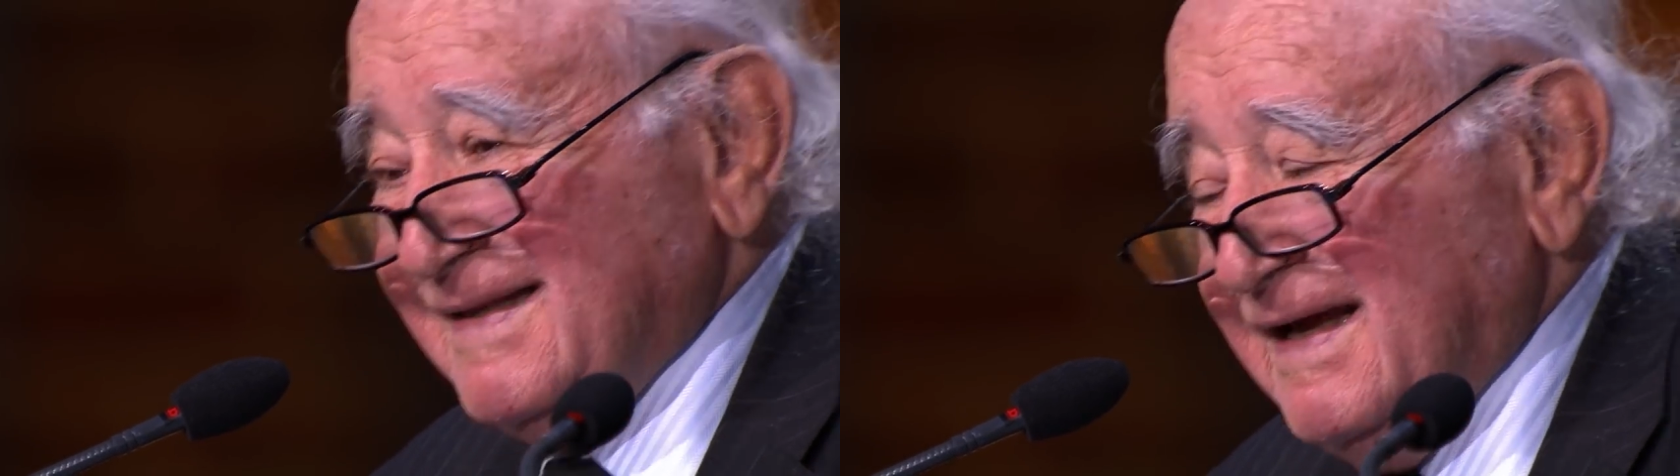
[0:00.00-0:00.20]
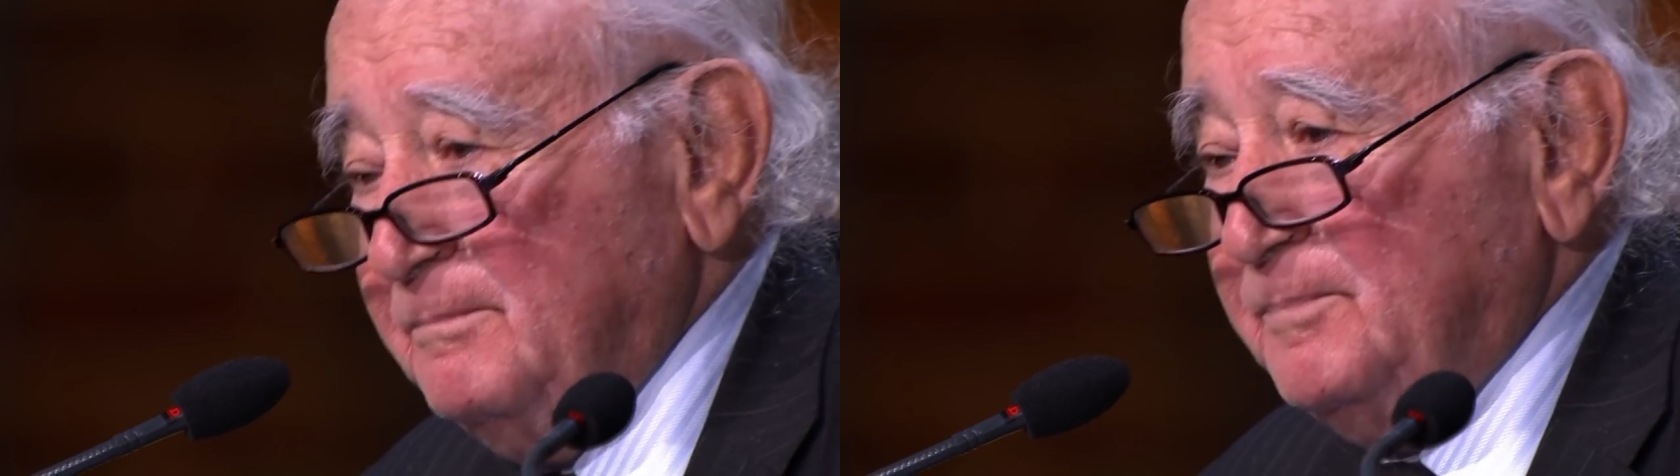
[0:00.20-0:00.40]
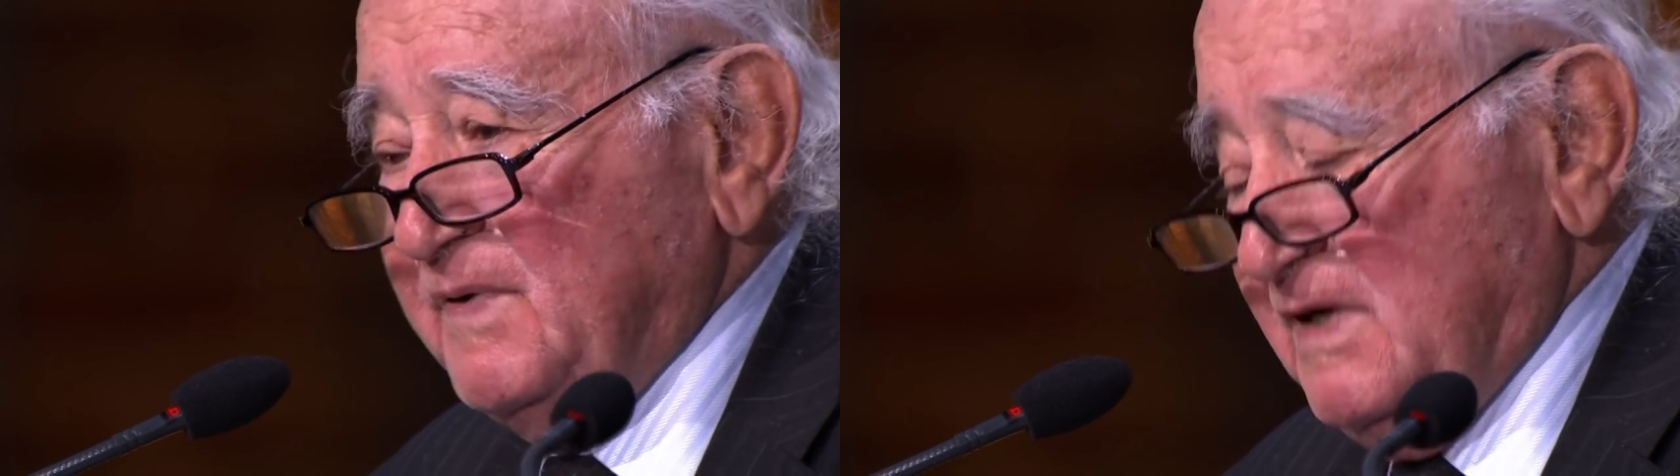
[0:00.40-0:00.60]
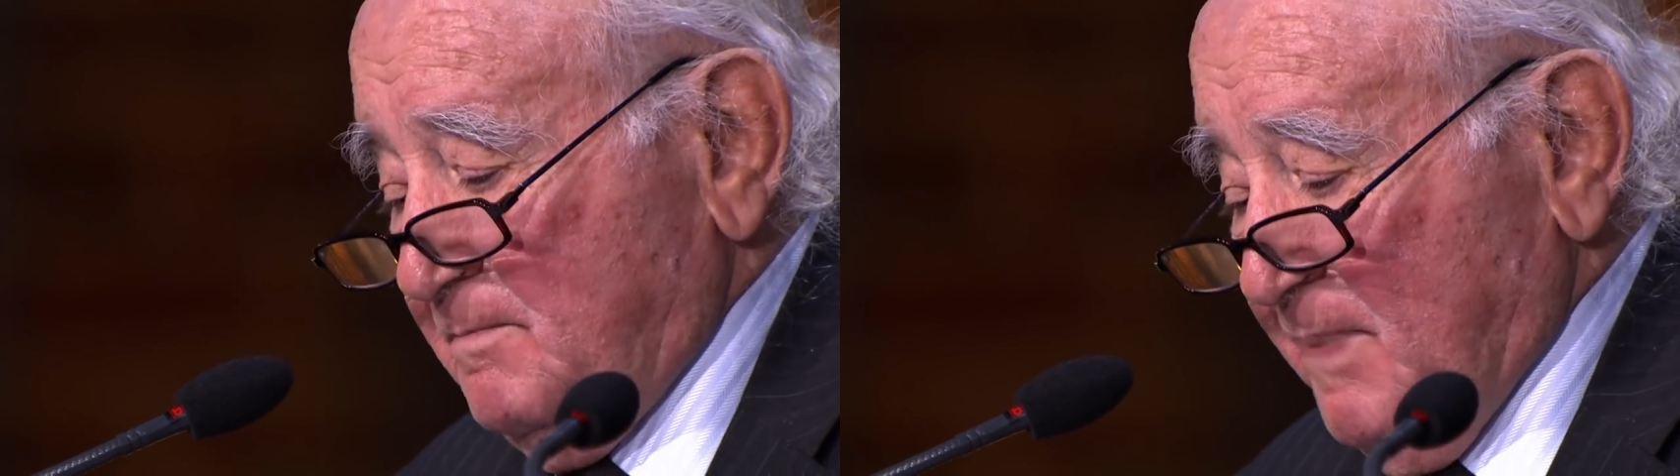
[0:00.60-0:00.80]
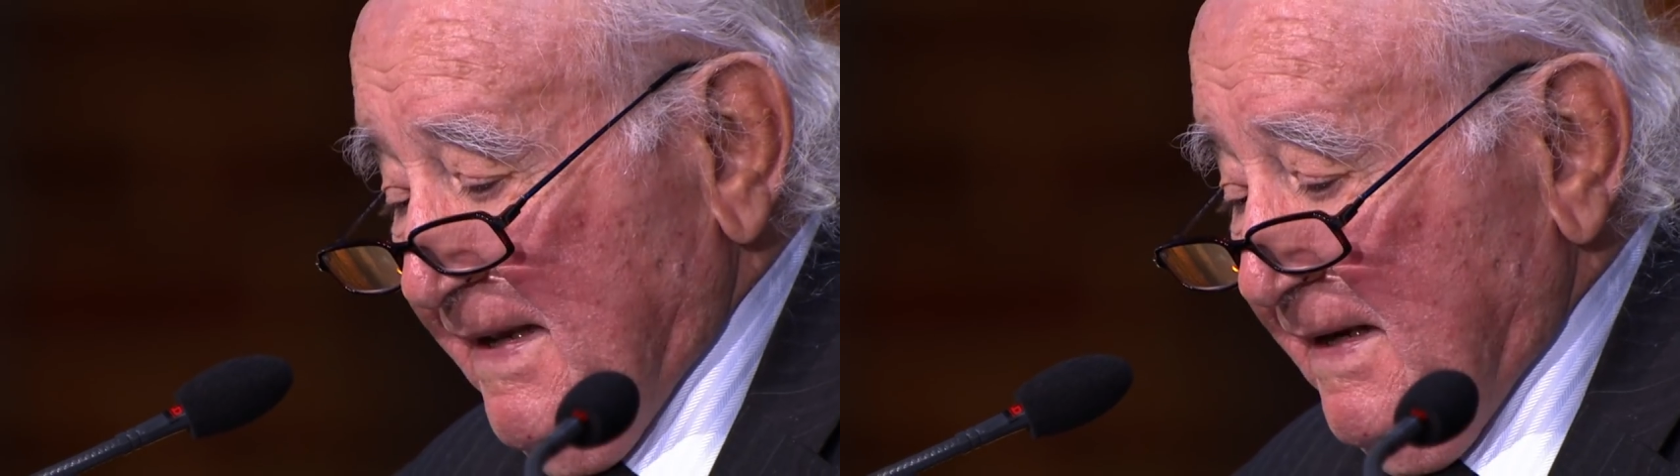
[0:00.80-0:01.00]

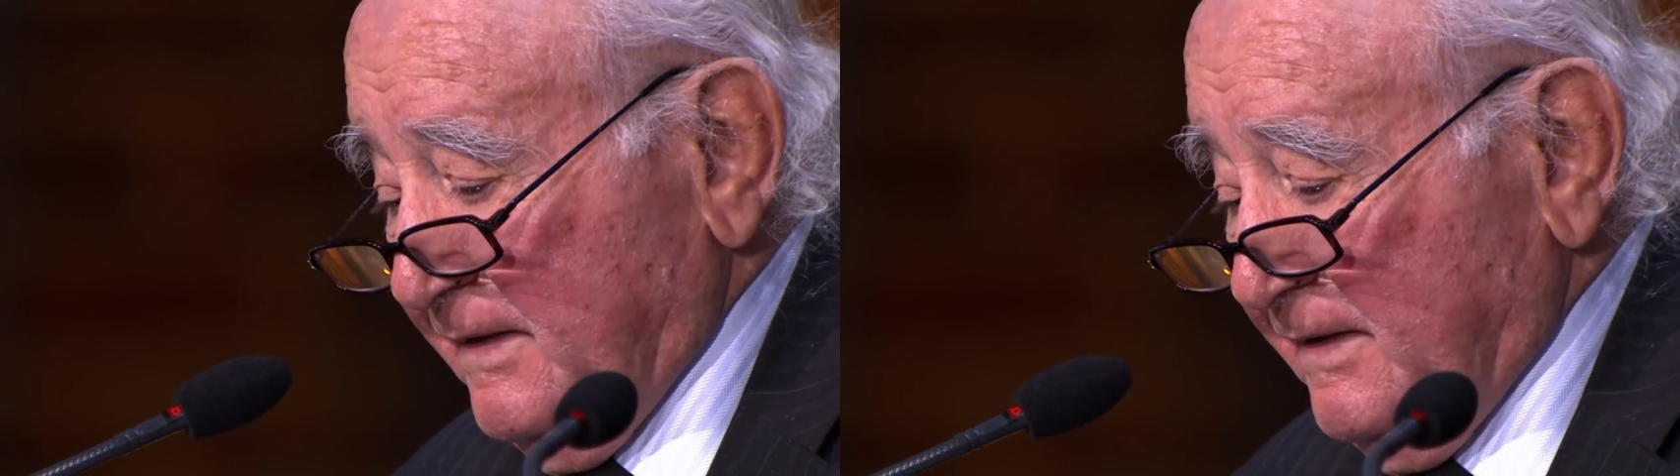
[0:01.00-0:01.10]
tempered by